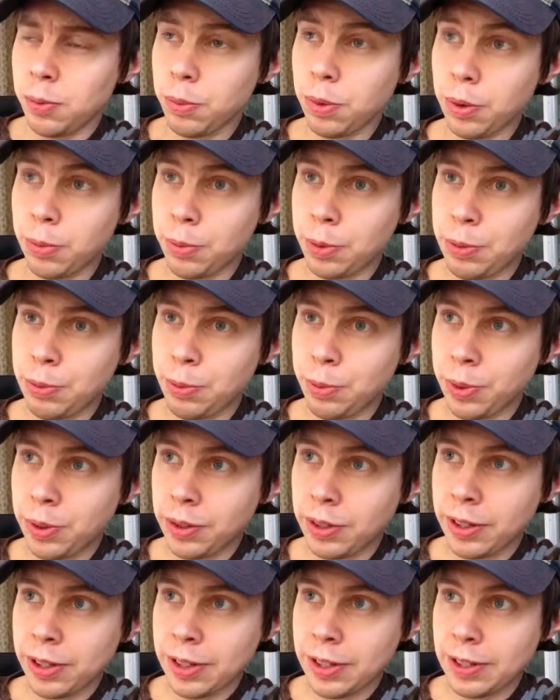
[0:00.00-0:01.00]
what we
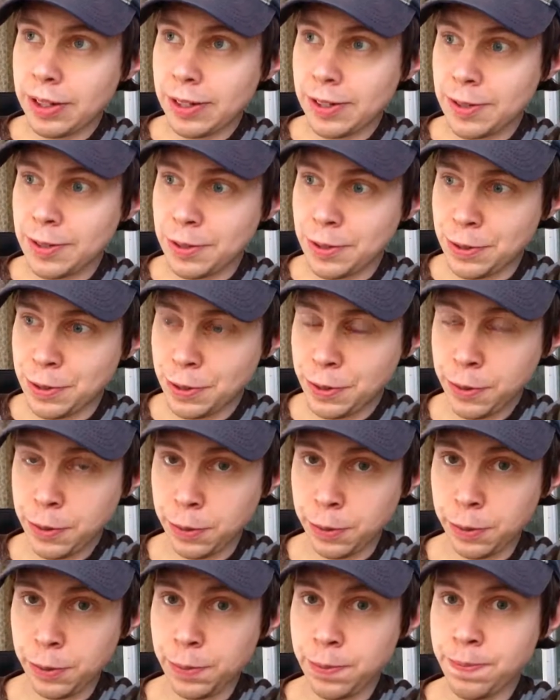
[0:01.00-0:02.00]
really need to
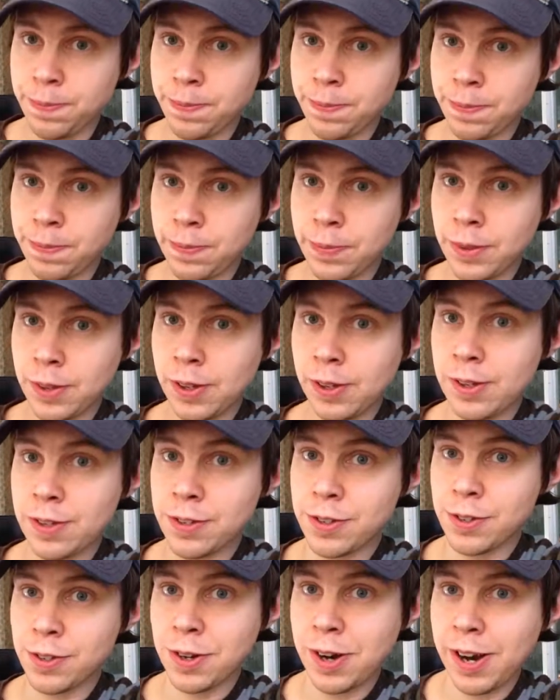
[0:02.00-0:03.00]
do
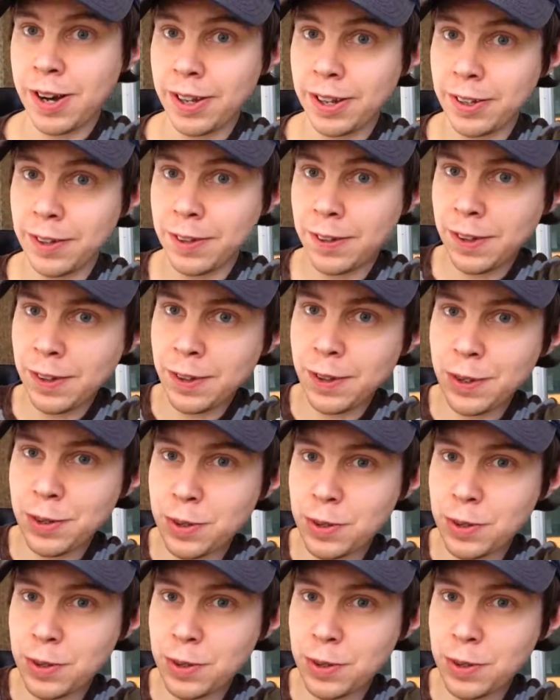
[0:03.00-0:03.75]
is try to get